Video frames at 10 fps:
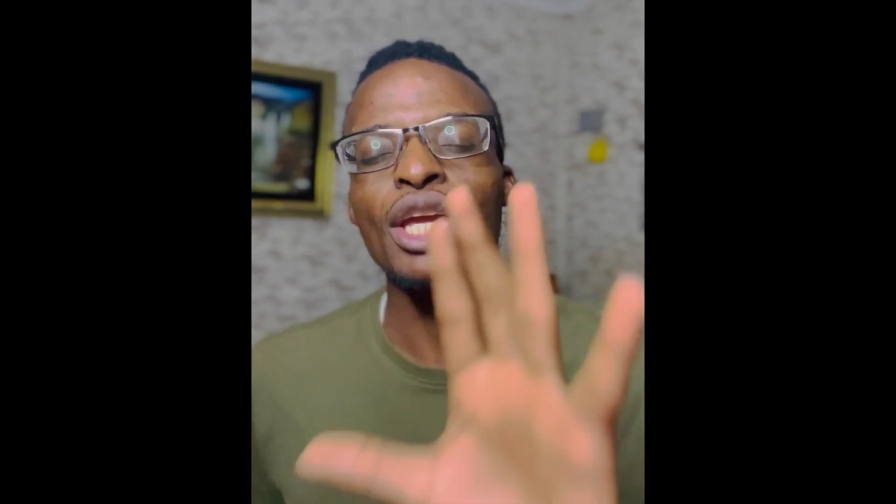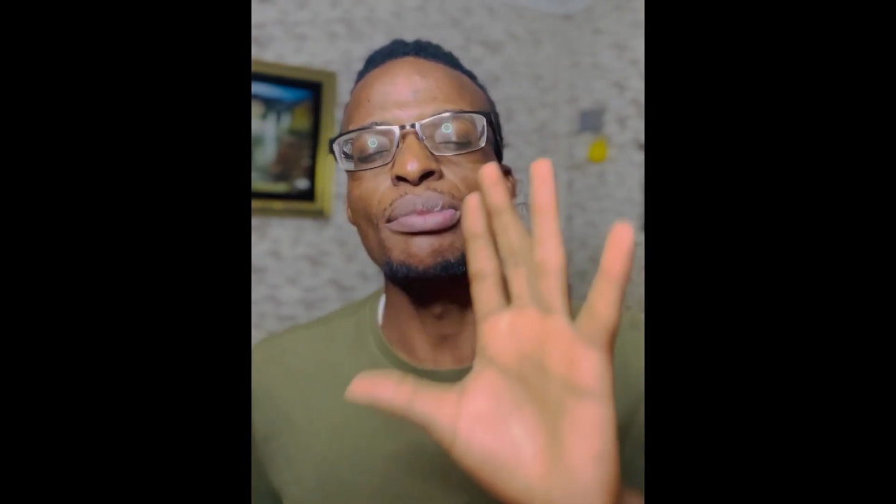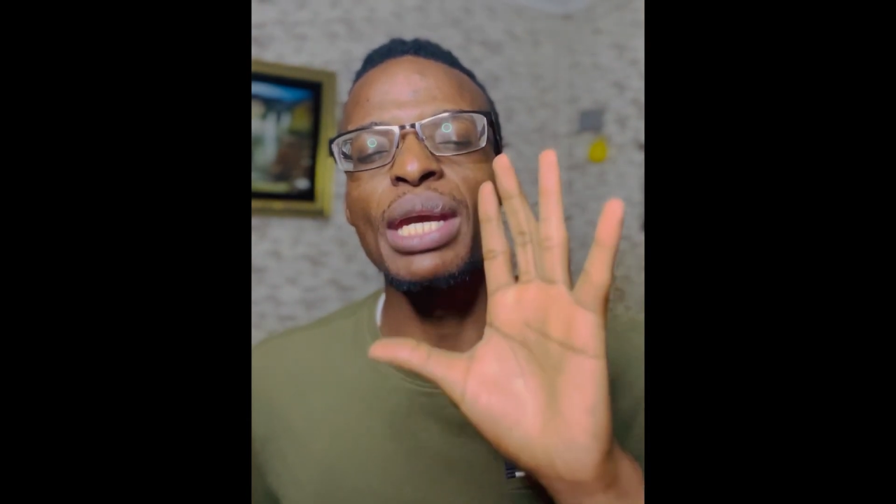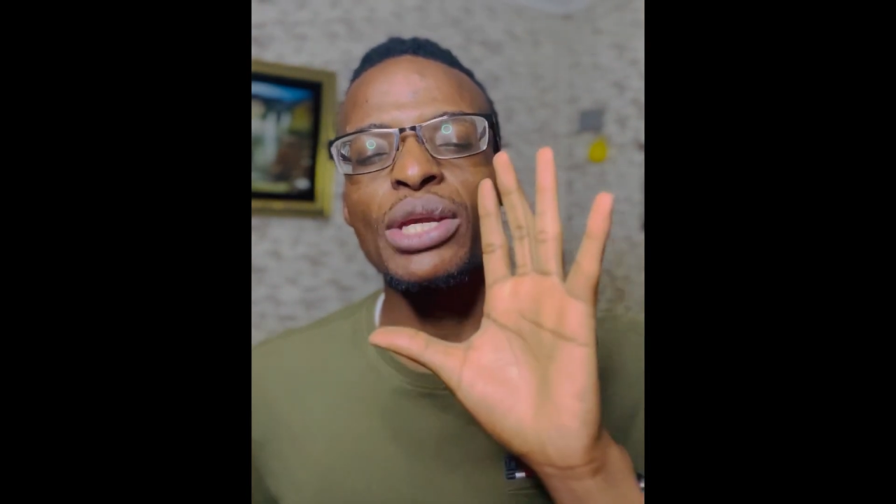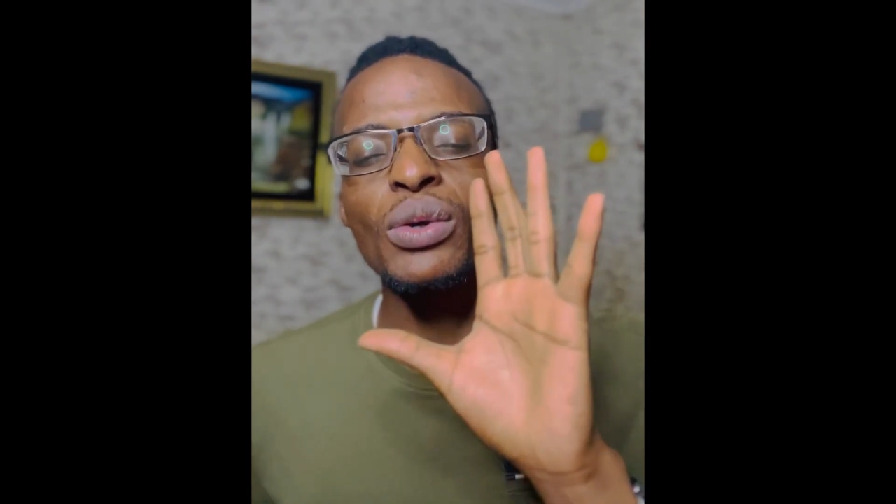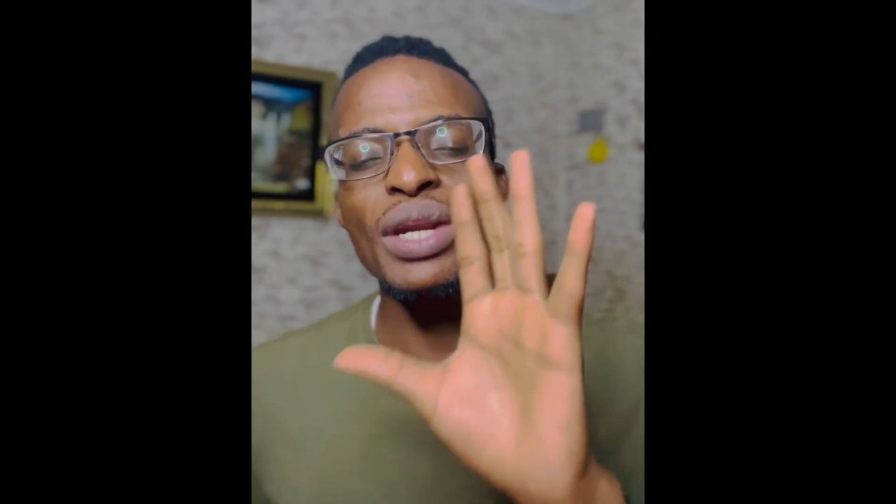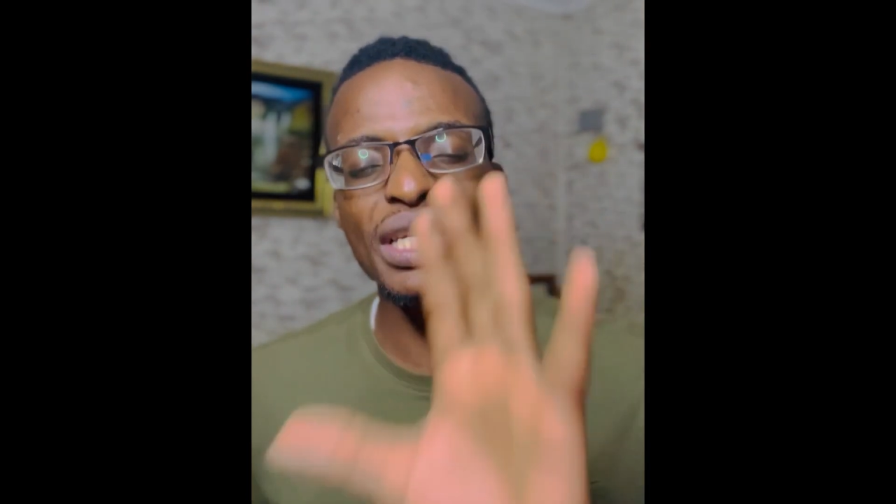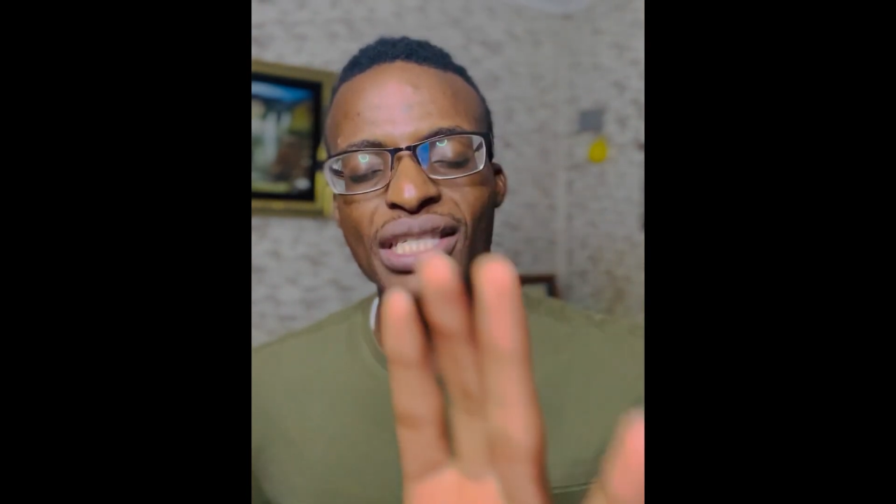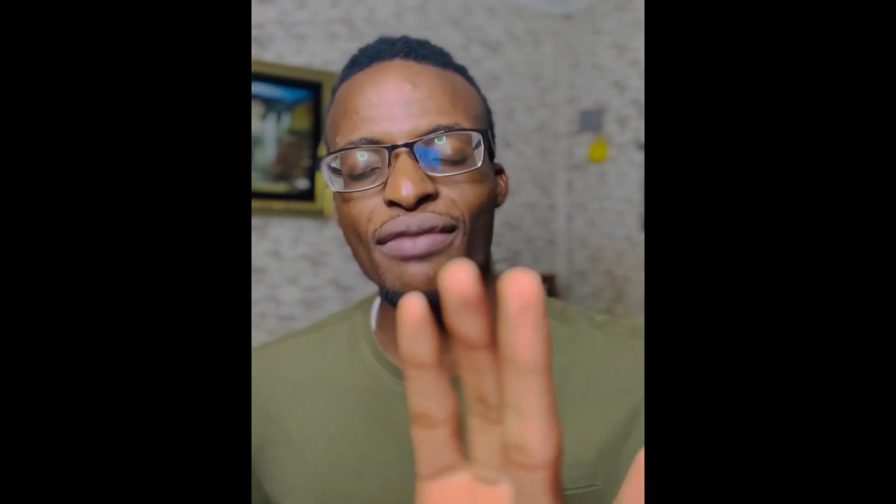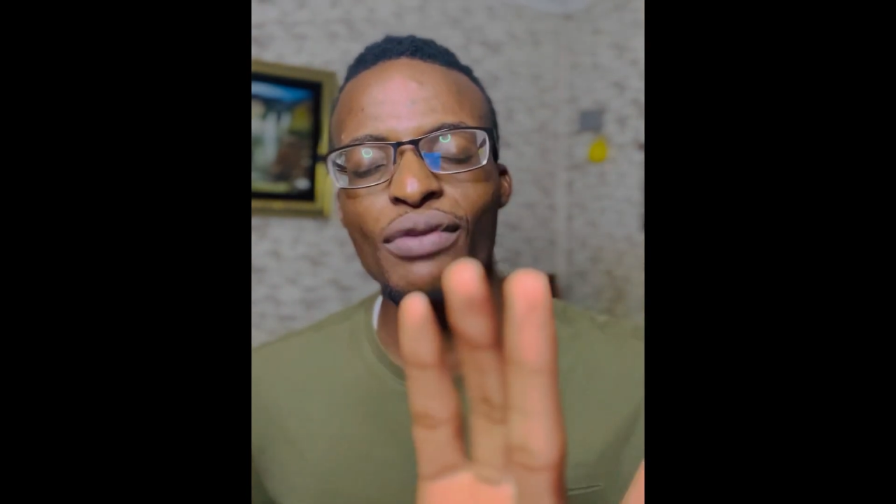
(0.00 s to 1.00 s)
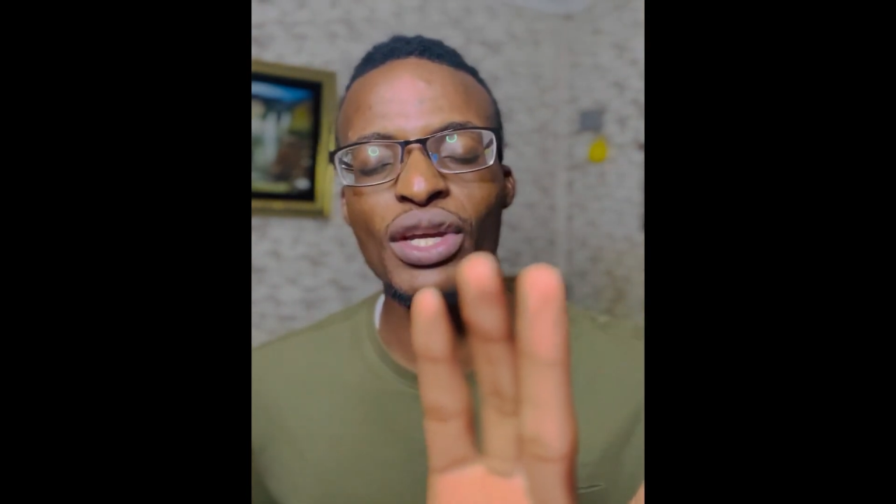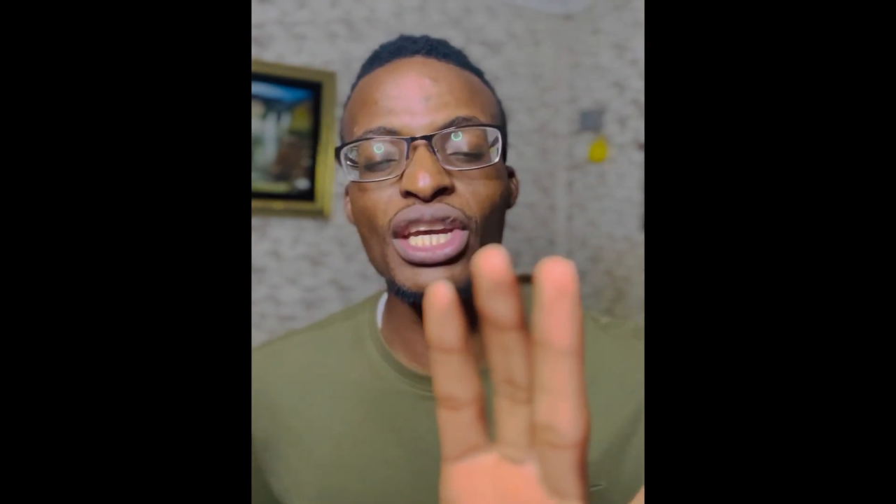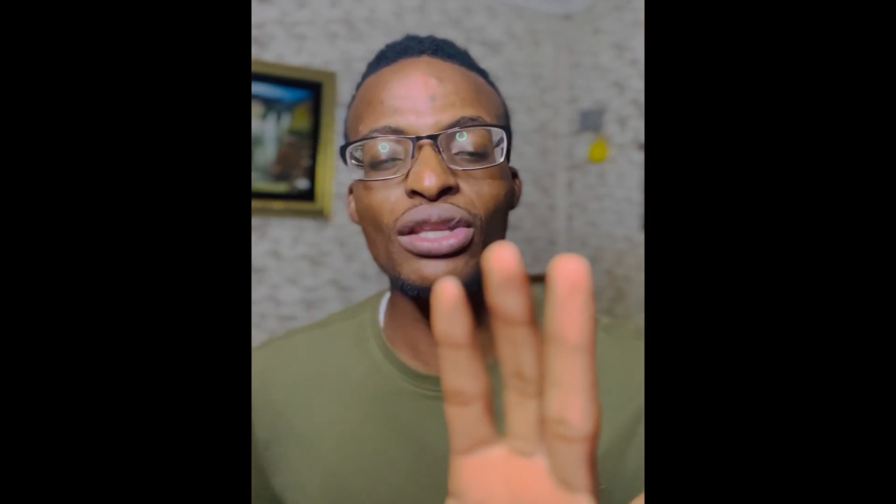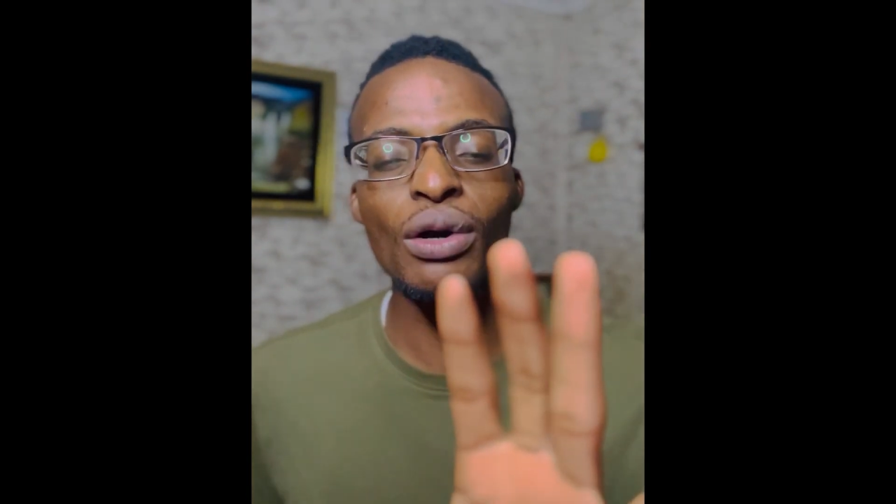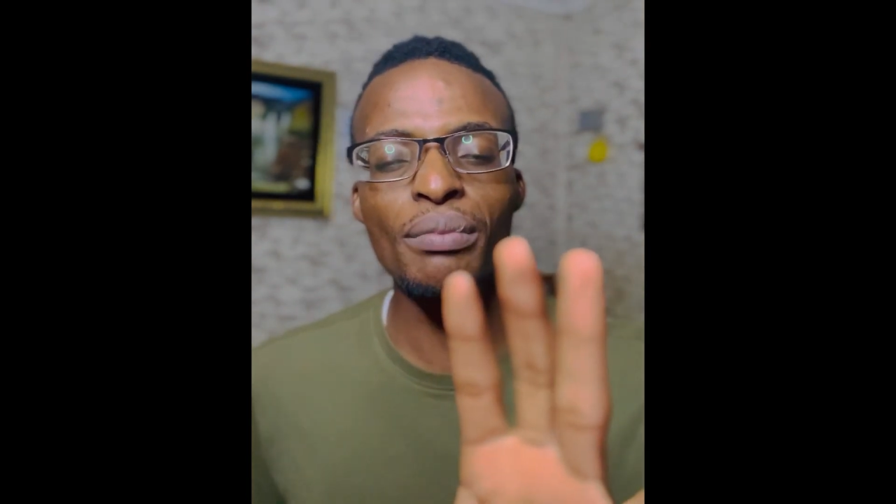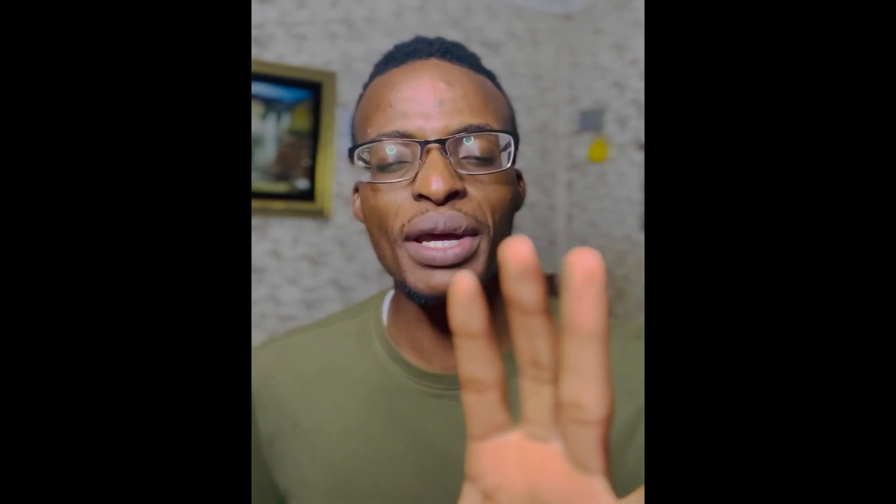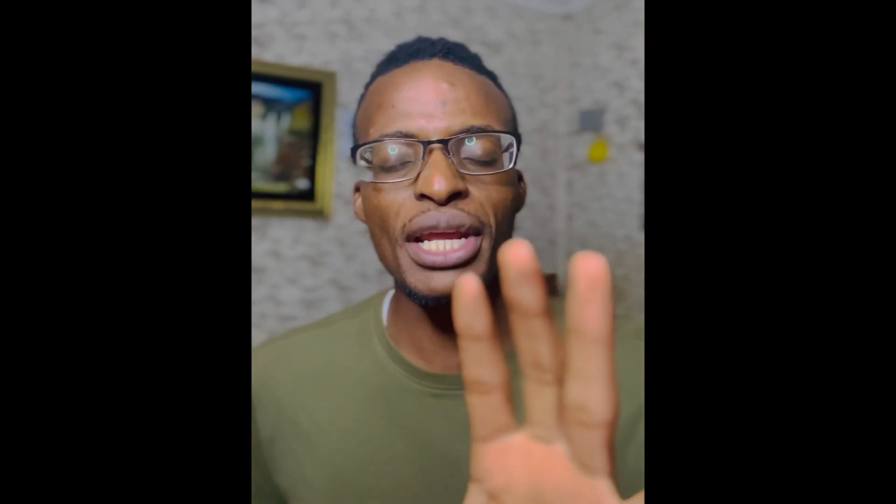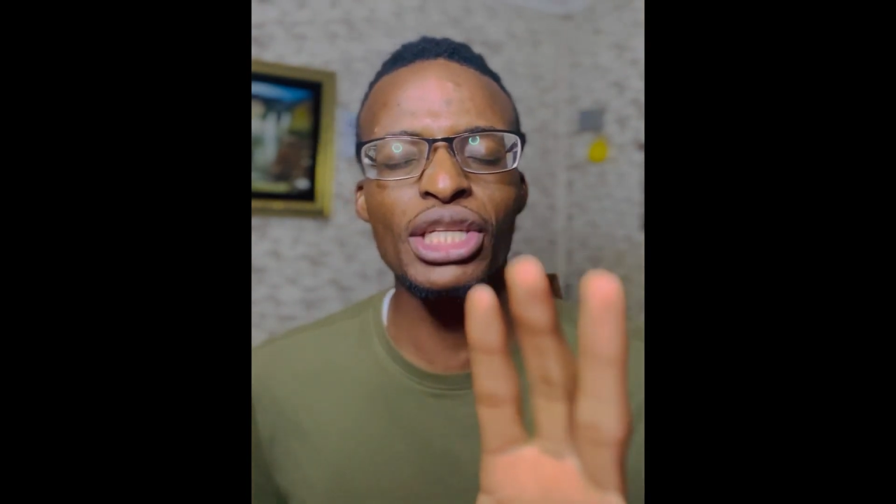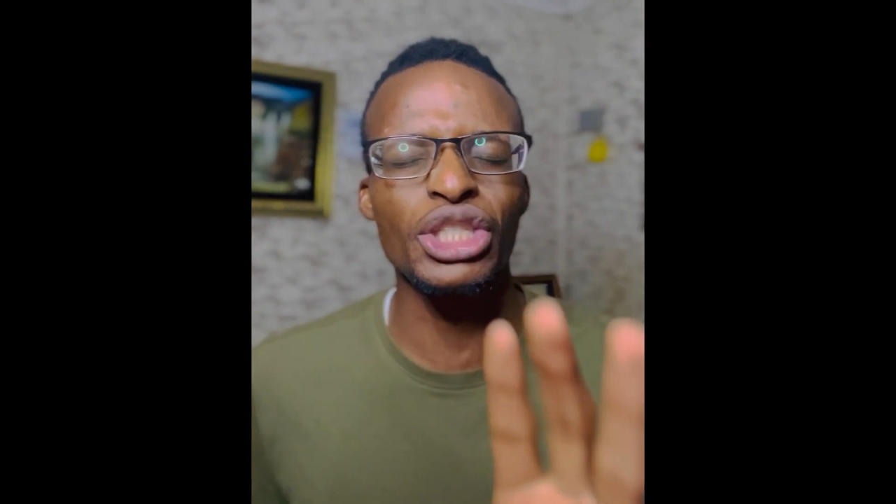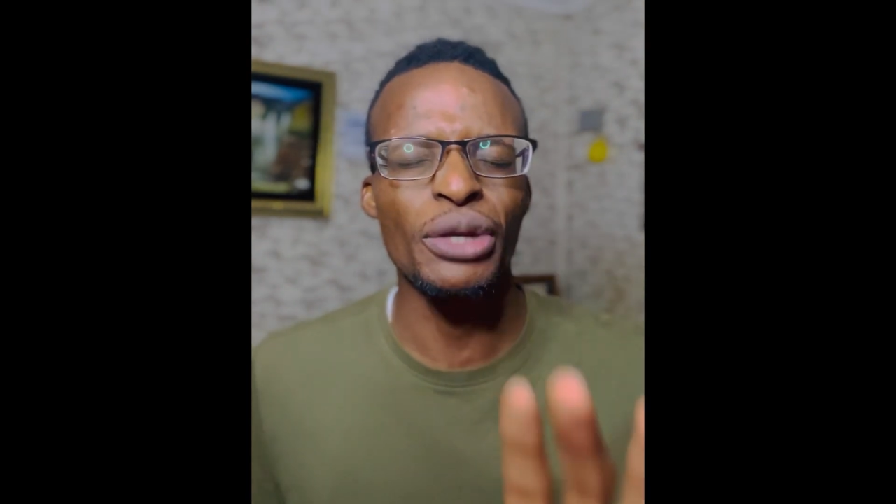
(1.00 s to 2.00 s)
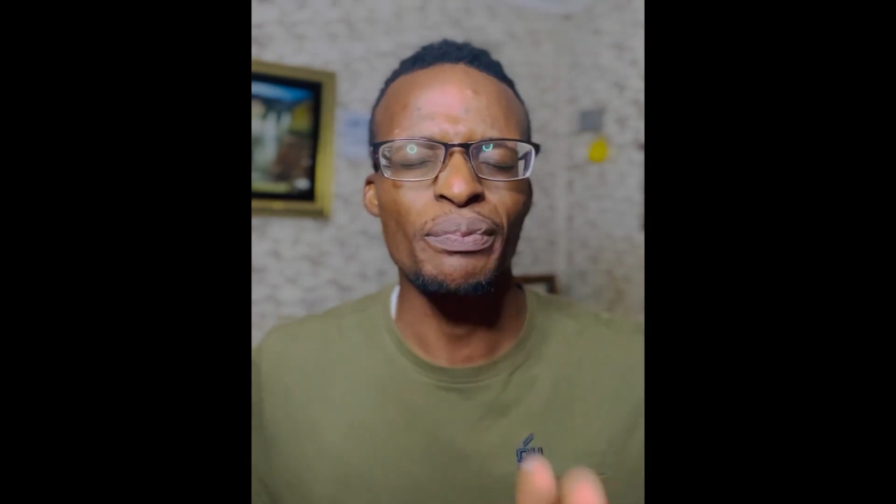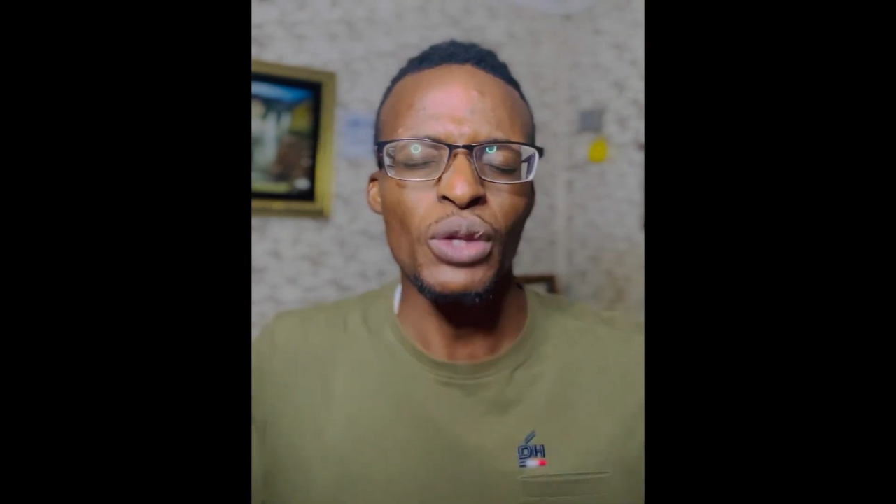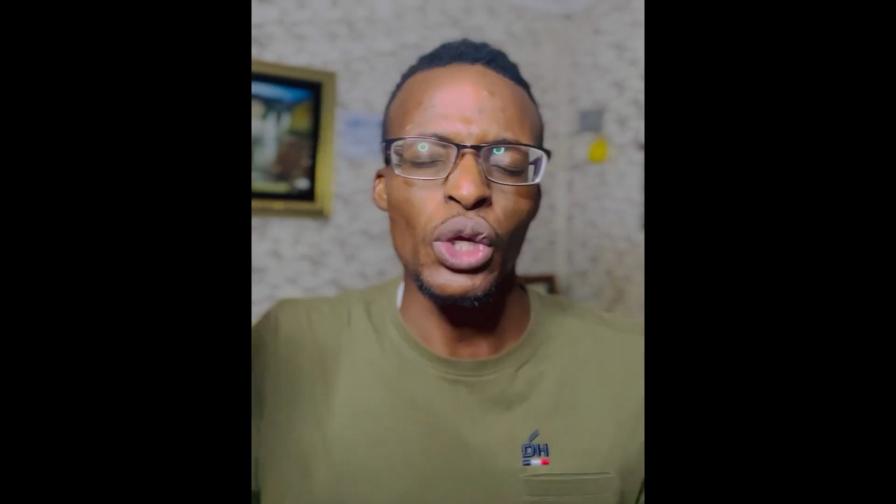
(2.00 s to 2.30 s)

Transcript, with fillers: May you receive your kingdom marriage.